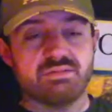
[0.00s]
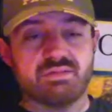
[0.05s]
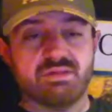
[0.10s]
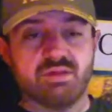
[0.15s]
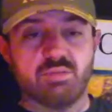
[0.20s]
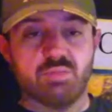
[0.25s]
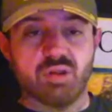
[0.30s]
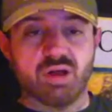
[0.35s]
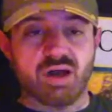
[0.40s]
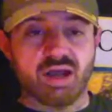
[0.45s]

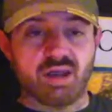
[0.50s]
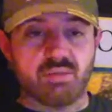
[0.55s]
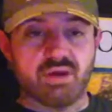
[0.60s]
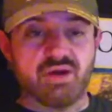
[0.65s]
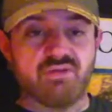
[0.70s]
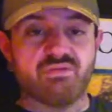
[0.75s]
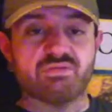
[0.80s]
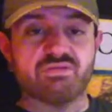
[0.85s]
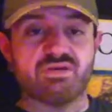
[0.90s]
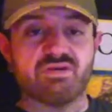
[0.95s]
you block them
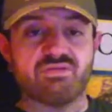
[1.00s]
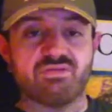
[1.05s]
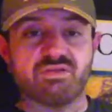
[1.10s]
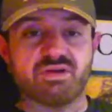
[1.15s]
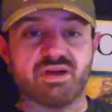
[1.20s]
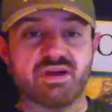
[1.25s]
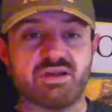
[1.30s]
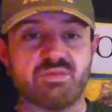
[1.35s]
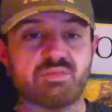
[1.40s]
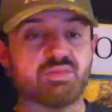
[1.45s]
out forever,
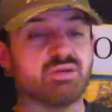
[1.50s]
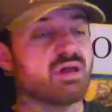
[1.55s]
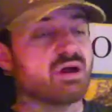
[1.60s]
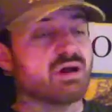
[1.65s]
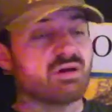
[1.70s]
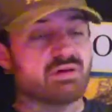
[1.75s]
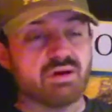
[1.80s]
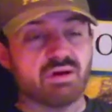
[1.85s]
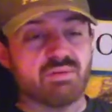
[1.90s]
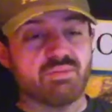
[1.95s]
and you
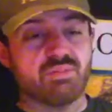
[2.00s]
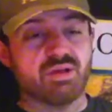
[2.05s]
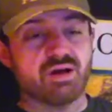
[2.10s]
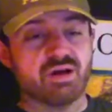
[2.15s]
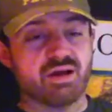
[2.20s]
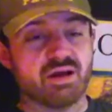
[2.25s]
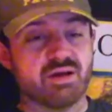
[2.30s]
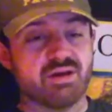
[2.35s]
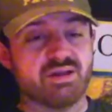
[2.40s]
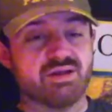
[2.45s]
block
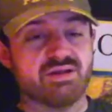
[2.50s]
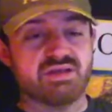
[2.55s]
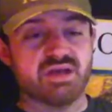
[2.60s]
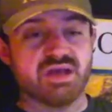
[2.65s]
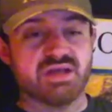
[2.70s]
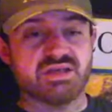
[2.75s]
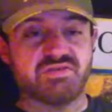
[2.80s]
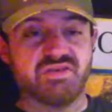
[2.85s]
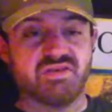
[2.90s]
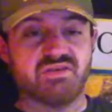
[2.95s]
out any
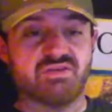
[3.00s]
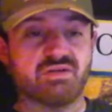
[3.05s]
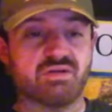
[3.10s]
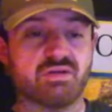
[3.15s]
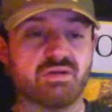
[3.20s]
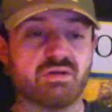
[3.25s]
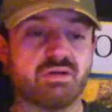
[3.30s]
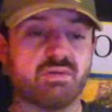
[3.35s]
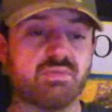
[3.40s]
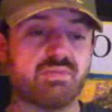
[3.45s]
chance of
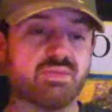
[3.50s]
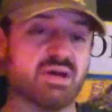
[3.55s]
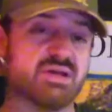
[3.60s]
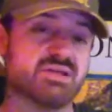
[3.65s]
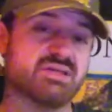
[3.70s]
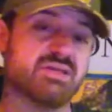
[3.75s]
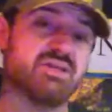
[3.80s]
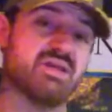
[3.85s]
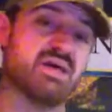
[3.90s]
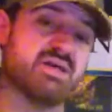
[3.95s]
ever
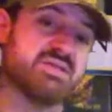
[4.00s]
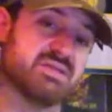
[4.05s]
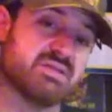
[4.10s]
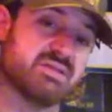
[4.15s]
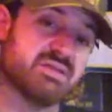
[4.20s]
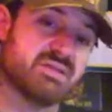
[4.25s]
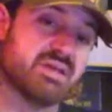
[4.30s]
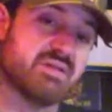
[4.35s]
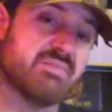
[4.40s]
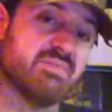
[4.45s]
proselytizing
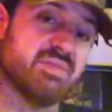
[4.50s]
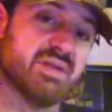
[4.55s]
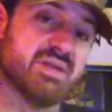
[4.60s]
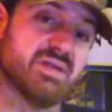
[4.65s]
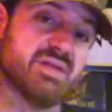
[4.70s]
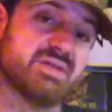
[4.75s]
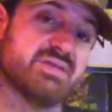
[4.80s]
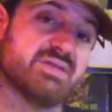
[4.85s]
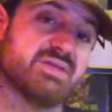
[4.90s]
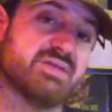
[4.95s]
to them,
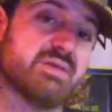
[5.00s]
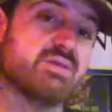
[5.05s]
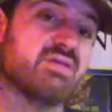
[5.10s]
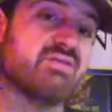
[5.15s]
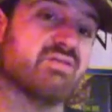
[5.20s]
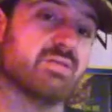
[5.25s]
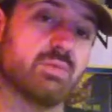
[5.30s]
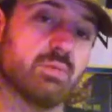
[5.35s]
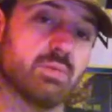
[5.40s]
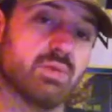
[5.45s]
because they're
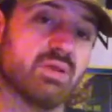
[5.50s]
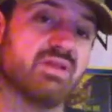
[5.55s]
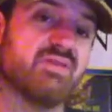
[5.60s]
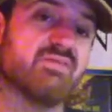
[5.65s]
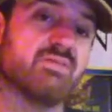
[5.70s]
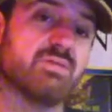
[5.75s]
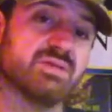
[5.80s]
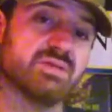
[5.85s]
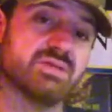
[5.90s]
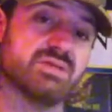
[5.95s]
never going to want to
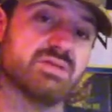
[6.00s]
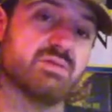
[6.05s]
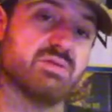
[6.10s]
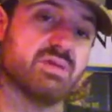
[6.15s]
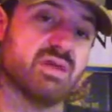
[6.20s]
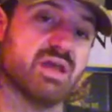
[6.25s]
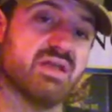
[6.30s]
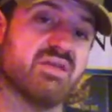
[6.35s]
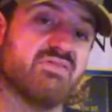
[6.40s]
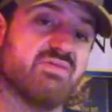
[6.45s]
ever listen to you
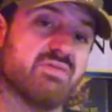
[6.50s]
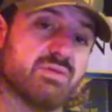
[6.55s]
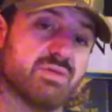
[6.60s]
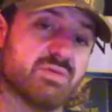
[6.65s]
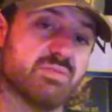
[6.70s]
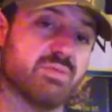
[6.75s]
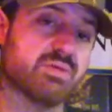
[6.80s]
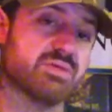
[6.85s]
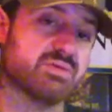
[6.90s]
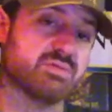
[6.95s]
again if you're
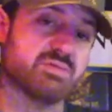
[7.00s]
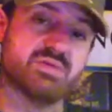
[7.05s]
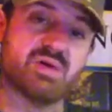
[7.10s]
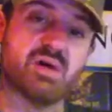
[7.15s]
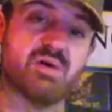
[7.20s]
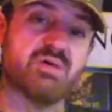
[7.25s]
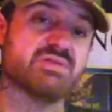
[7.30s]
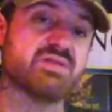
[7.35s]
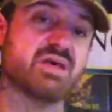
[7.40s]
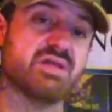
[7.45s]
the person who's
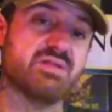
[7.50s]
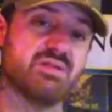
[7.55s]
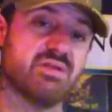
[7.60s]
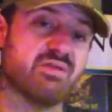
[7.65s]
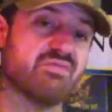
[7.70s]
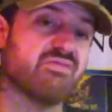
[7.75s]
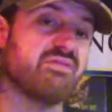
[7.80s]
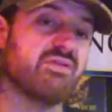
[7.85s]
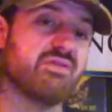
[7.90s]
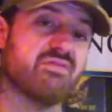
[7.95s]
always had
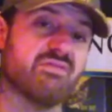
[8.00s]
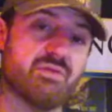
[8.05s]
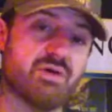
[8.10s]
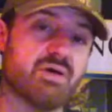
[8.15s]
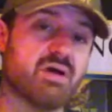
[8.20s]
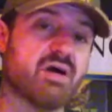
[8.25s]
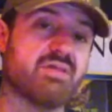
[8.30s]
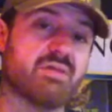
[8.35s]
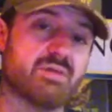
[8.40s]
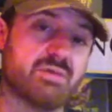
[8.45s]
your
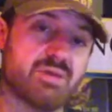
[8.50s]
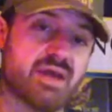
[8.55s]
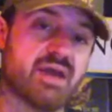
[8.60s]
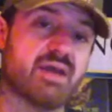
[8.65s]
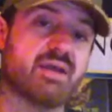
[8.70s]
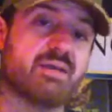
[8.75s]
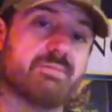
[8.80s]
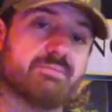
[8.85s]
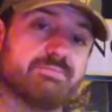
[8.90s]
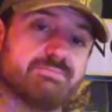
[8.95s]
foot on their
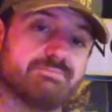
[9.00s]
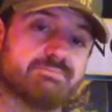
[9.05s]
neck.